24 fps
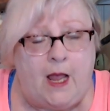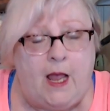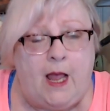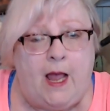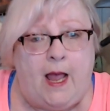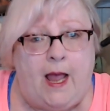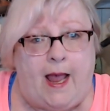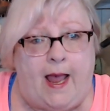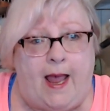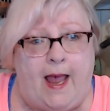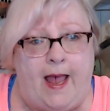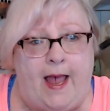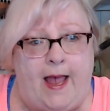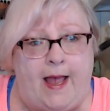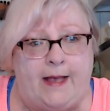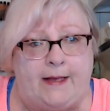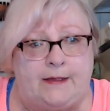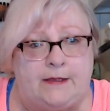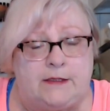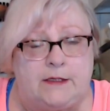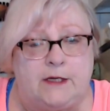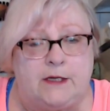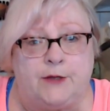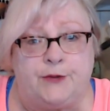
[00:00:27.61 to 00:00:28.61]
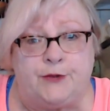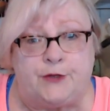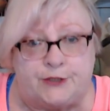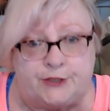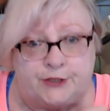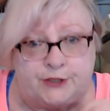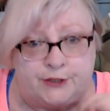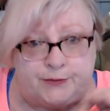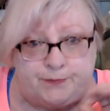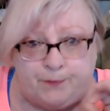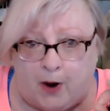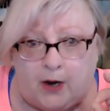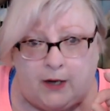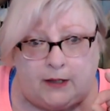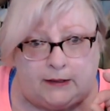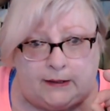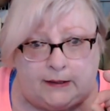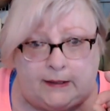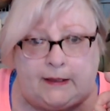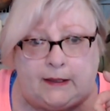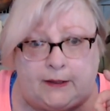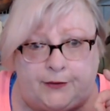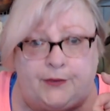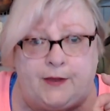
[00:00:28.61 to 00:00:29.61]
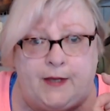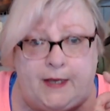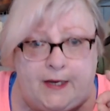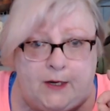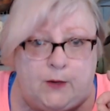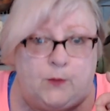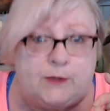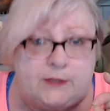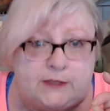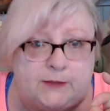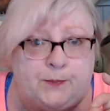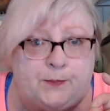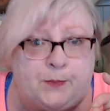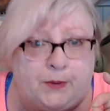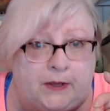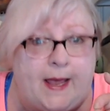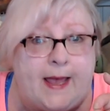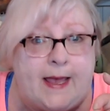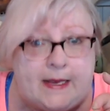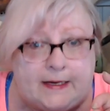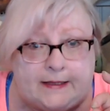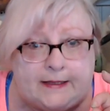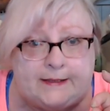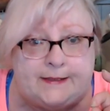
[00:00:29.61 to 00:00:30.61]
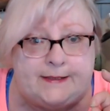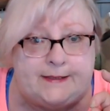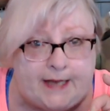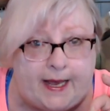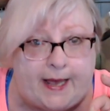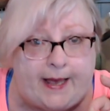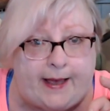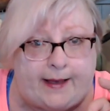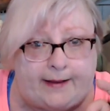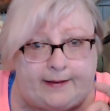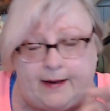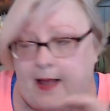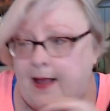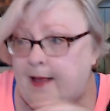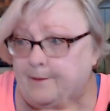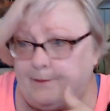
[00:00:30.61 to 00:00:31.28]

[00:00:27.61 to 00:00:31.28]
And the smart little thing was playing dead